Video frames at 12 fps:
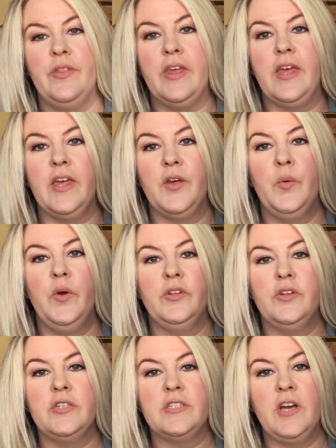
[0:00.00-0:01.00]
the
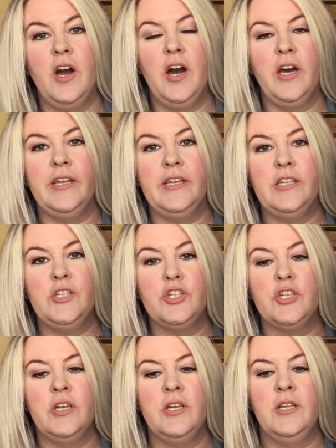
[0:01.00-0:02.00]
Quilter's Cottage